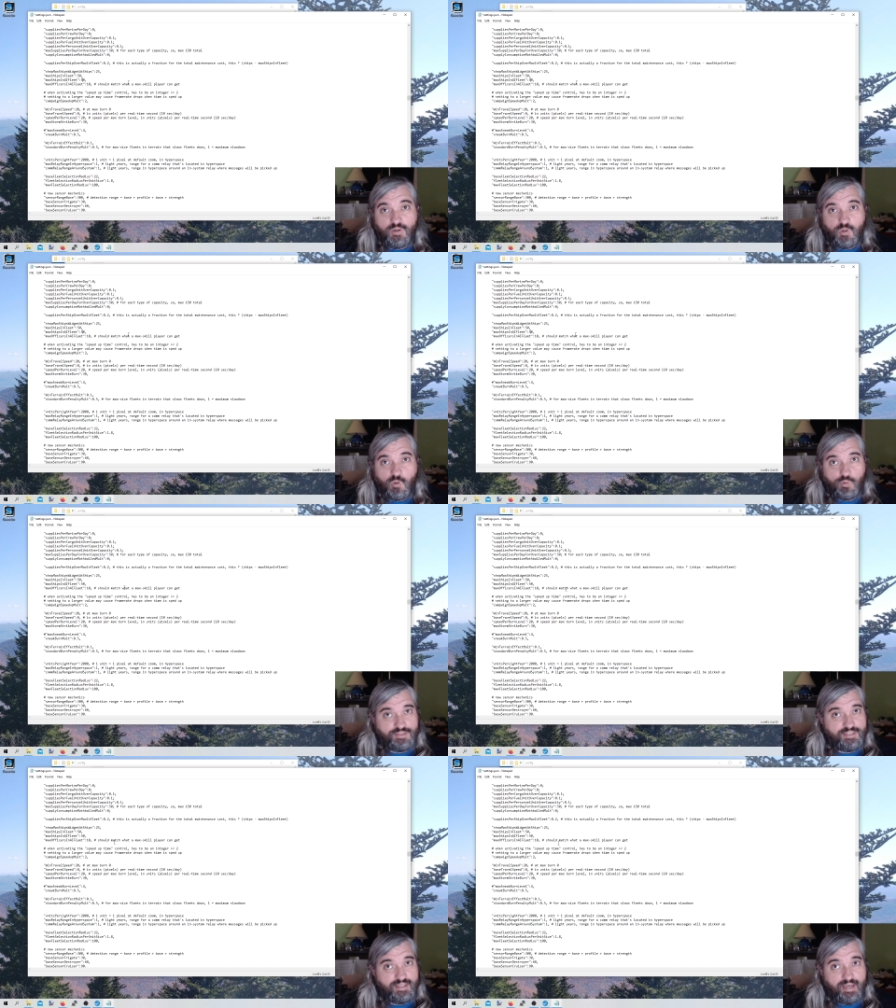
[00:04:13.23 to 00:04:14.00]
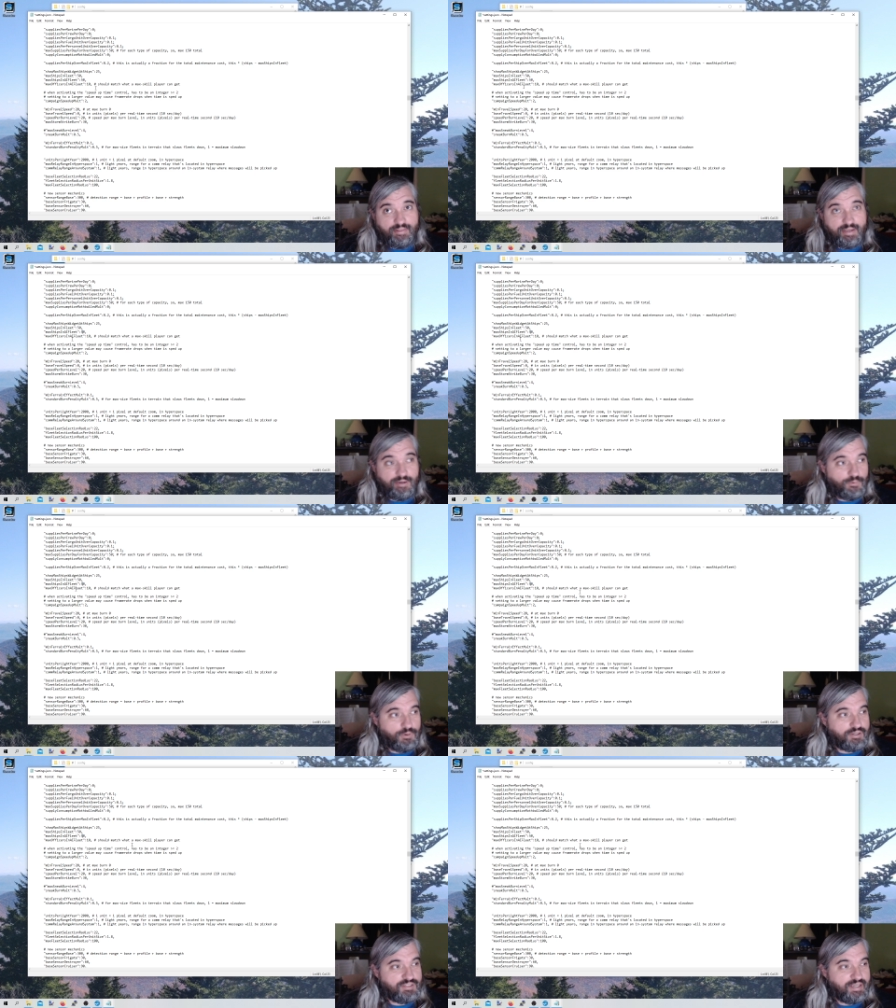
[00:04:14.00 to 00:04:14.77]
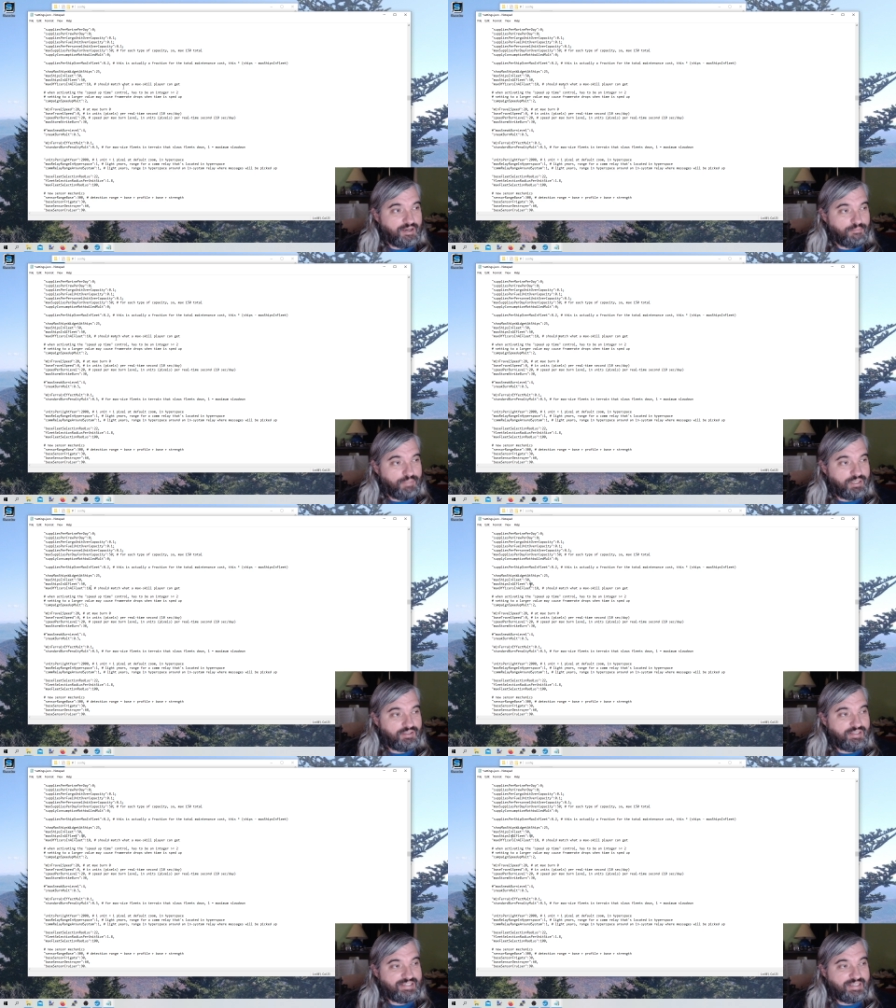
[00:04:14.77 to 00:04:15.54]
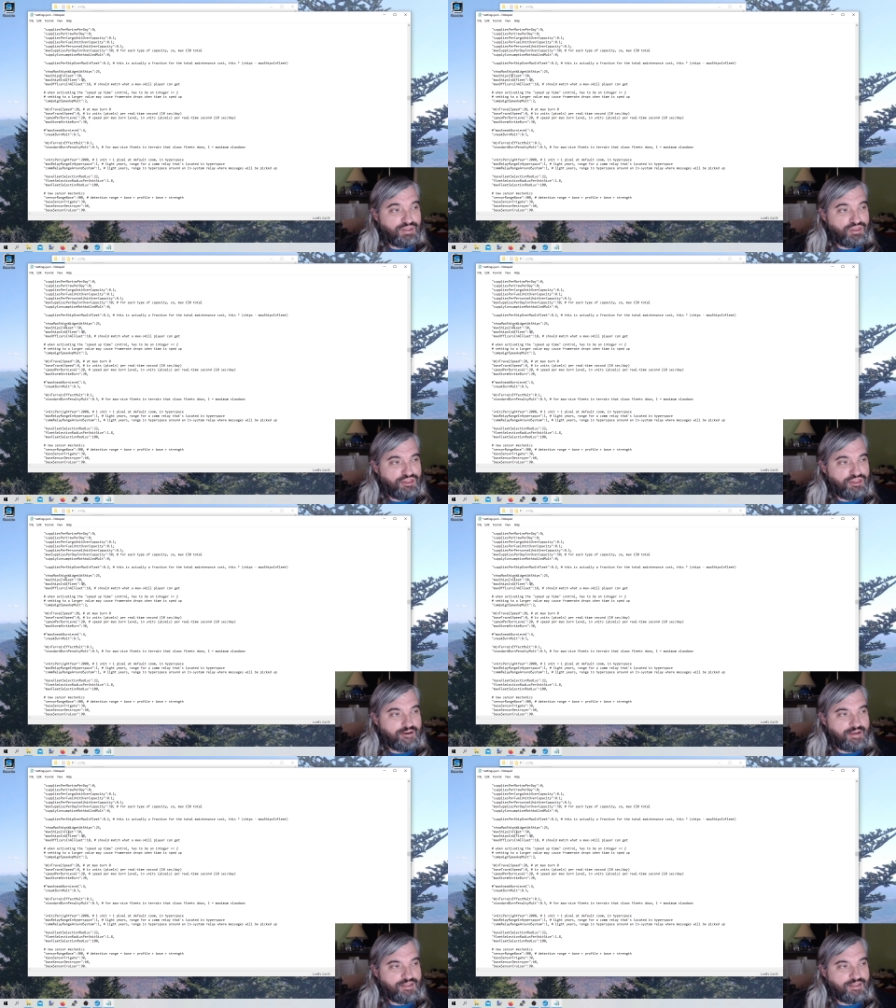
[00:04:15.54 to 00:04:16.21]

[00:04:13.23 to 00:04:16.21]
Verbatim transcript: We'll see how that works out, but at least in theory,